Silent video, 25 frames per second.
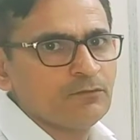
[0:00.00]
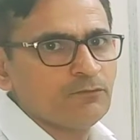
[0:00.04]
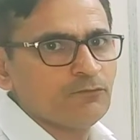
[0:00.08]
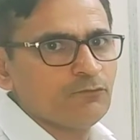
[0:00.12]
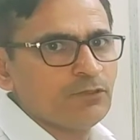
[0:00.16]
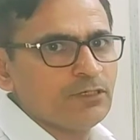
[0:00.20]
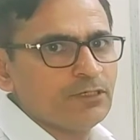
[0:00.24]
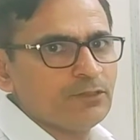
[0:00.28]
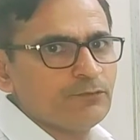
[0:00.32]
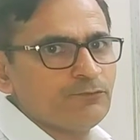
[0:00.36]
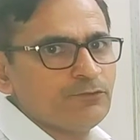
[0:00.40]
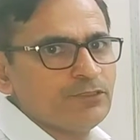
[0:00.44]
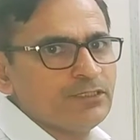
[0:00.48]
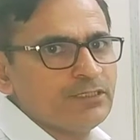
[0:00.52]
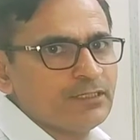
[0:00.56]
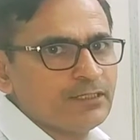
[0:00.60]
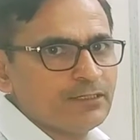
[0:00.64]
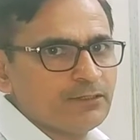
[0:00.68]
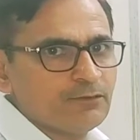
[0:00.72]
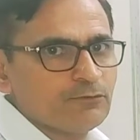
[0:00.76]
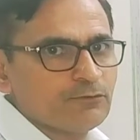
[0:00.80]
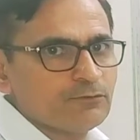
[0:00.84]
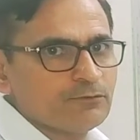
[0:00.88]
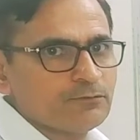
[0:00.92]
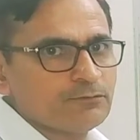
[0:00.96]
When we
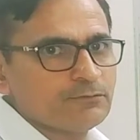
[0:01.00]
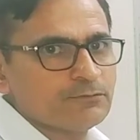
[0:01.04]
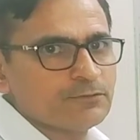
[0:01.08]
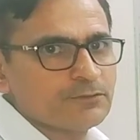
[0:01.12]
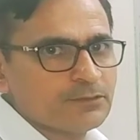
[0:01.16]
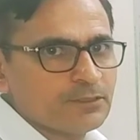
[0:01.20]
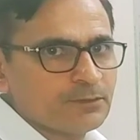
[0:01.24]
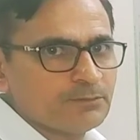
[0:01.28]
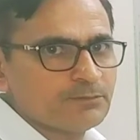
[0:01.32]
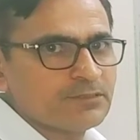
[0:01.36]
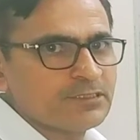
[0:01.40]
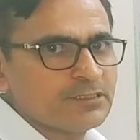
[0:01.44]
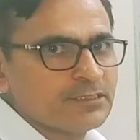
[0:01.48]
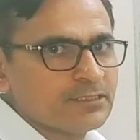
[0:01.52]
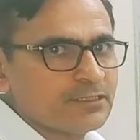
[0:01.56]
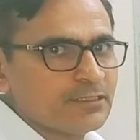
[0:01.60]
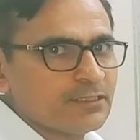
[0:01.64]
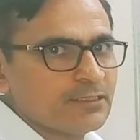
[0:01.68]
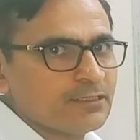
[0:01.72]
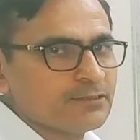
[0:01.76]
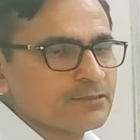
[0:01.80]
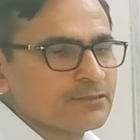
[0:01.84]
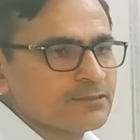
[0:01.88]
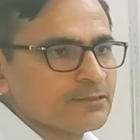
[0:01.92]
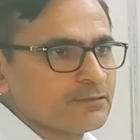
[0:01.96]
have something
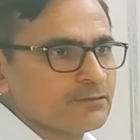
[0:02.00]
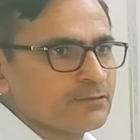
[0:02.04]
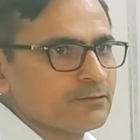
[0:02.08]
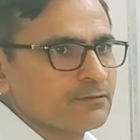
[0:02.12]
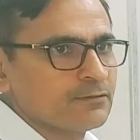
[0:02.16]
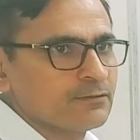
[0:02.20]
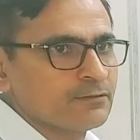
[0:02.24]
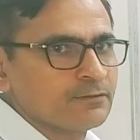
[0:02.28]
else,